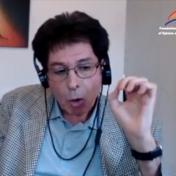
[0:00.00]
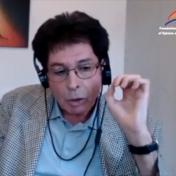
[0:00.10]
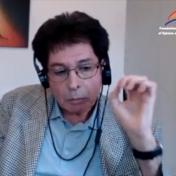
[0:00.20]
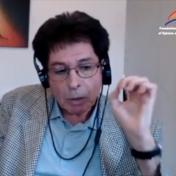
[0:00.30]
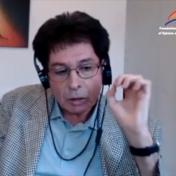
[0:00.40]

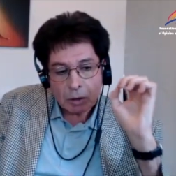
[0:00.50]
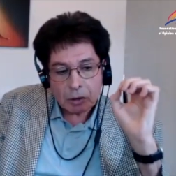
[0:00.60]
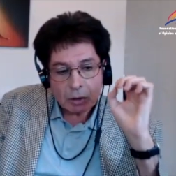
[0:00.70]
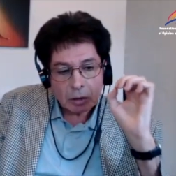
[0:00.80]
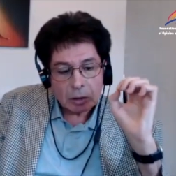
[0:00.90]
talk about
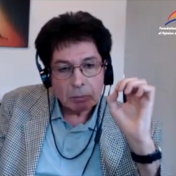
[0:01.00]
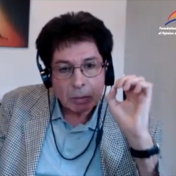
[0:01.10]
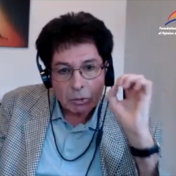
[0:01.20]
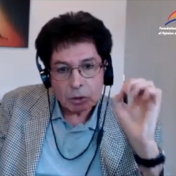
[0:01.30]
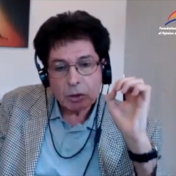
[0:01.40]
this
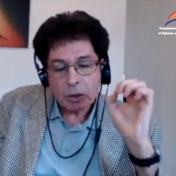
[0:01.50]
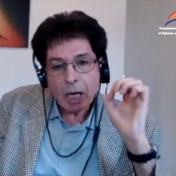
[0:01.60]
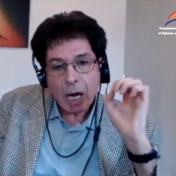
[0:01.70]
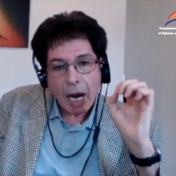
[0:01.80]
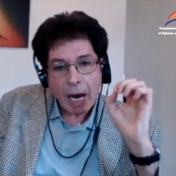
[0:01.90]

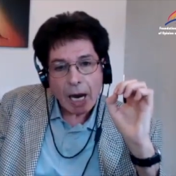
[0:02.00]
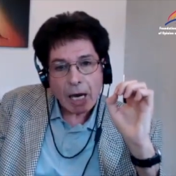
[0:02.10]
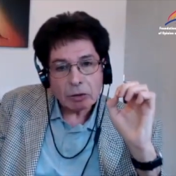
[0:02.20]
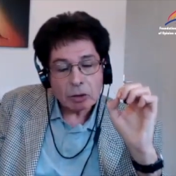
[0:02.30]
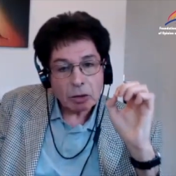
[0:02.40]
hypocrisy
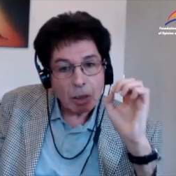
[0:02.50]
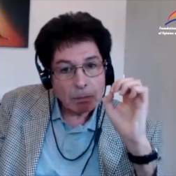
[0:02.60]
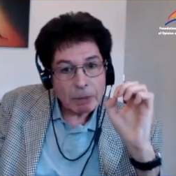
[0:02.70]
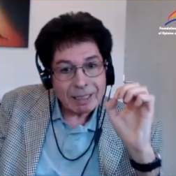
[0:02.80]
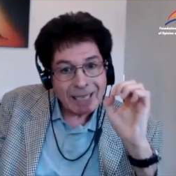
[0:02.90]
and
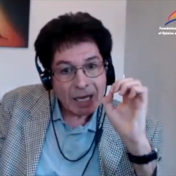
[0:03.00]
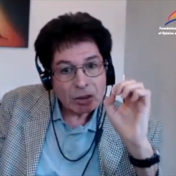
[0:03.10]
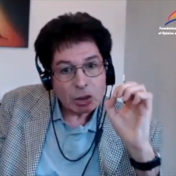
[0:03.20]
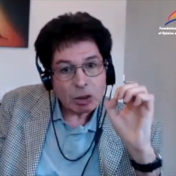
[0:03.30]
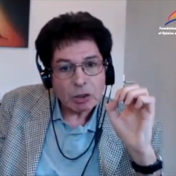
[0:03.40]

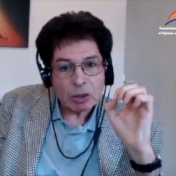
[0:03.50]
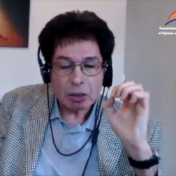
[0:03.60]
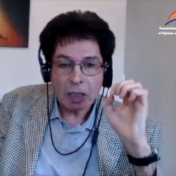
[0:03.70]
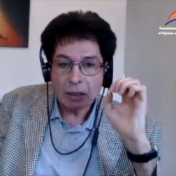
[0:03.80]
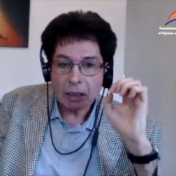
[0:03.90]
complications
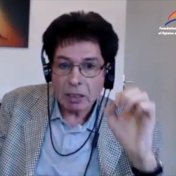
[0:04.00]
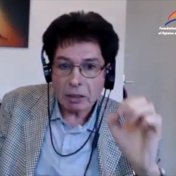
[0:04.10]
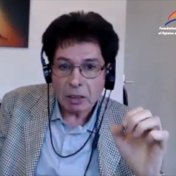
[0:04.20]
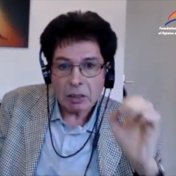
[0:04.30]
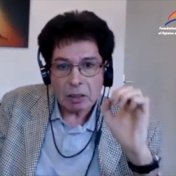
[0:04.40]
that
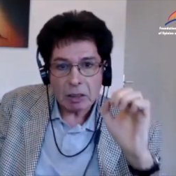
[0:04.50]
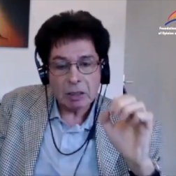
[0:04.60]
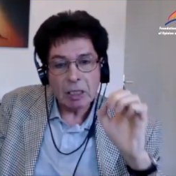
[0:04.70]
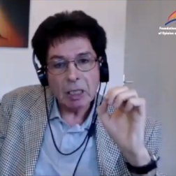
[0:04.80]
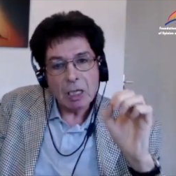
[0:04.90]
exist
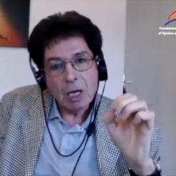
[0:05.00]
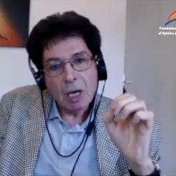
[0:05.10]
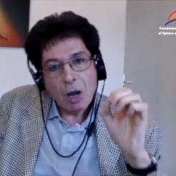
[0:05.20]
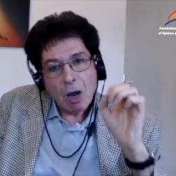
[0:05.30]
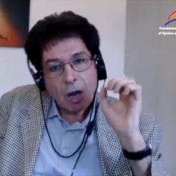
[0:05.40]
still.
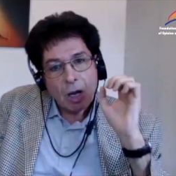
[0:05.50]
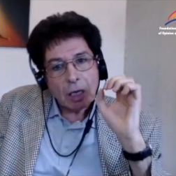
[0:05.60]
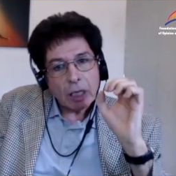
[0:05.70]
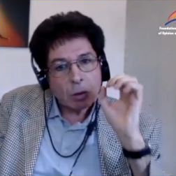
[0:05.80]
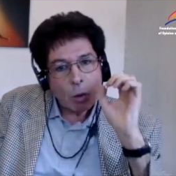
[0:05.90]

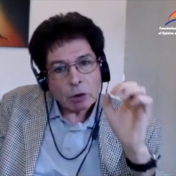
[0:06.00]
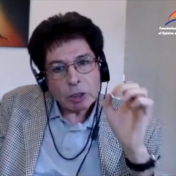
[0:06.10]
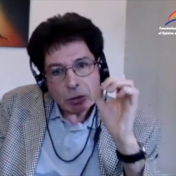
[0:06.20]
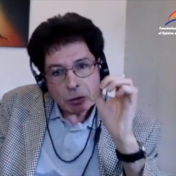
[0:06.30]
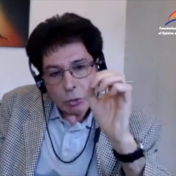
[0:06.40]

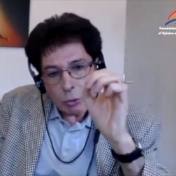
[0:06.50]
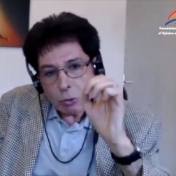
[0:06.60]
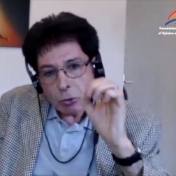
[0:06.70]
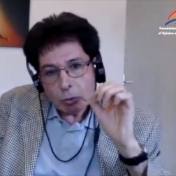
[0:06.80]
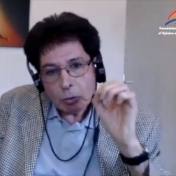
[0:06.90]
According
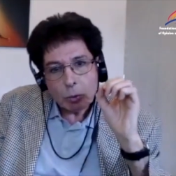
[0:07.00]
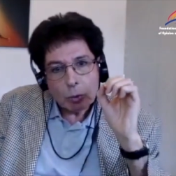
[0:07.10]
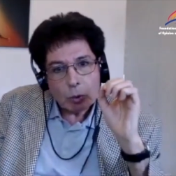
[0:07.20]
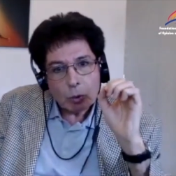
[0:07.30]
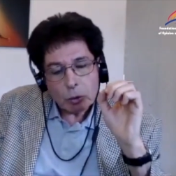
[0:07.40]
to,
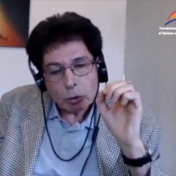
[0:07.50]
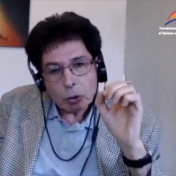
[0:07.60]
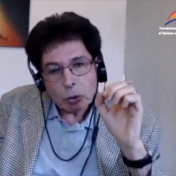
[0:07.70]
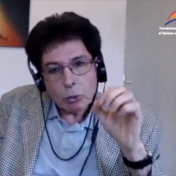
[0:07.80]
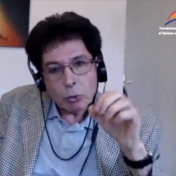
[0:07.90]

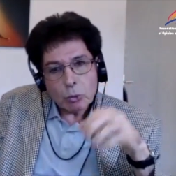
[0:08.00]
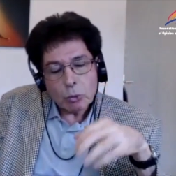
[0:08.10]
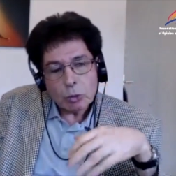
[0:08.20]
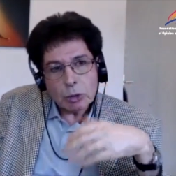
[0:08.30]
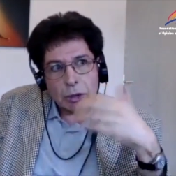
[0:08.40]
to